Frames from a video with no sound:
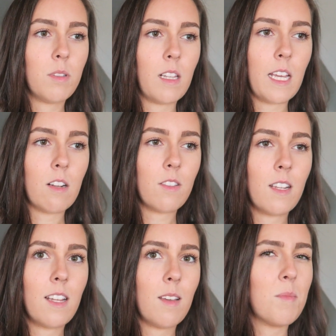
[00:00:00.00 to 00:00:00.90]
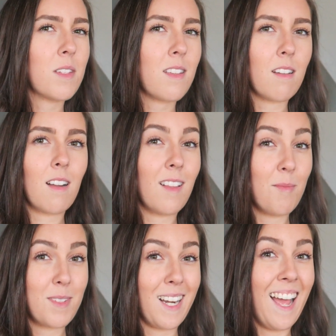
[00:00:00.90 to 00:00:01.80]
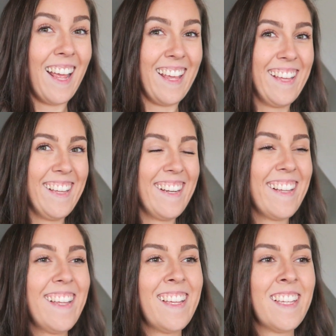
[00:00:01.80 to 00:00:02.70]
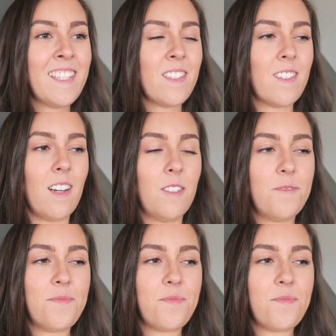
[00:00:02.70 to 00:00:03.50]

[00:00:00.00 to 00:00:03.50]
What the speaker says: later than him to set it all up tonight. So,